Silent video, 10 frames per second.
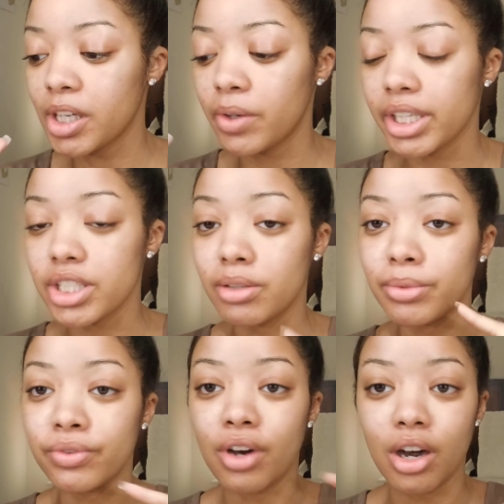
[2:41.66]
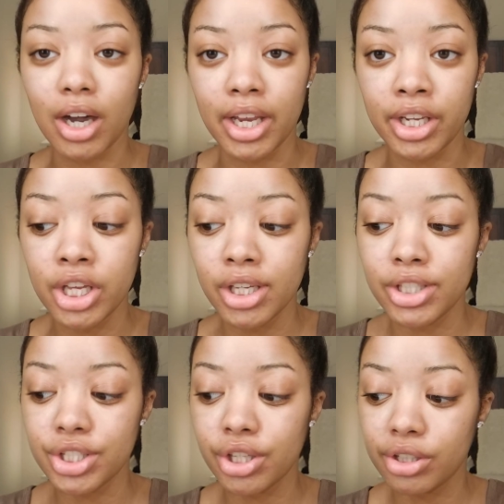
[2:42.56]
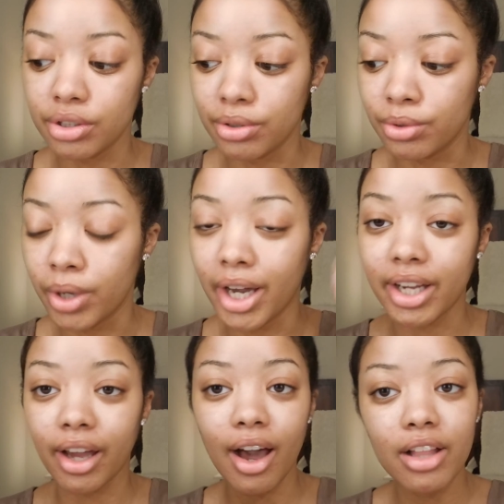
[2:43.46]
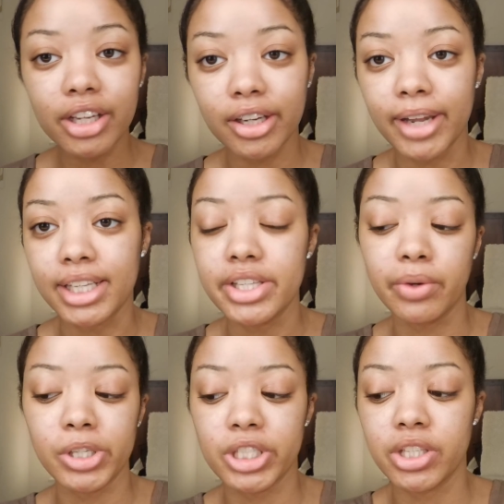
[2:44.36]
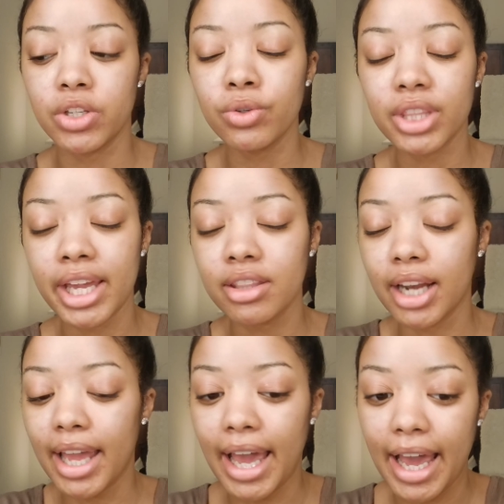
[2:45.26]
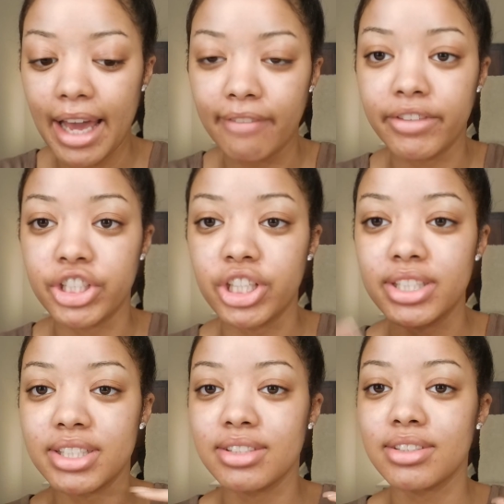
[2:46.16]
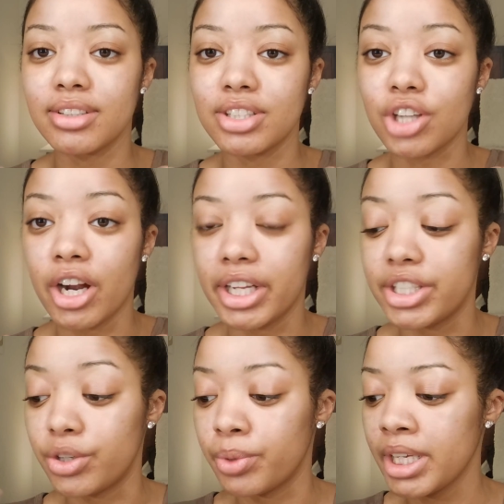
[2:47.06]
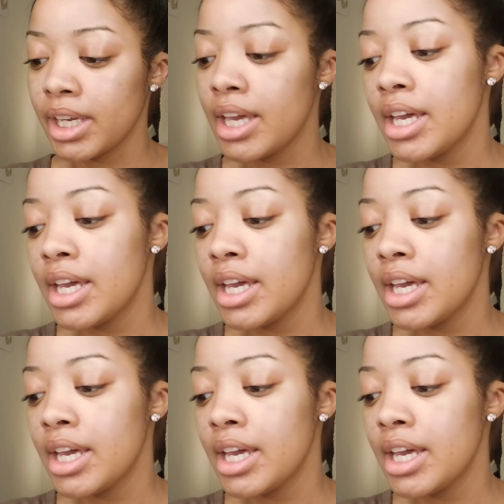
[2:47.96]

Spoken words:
going to move on to color correcting, which is a new thing that I have just started doing.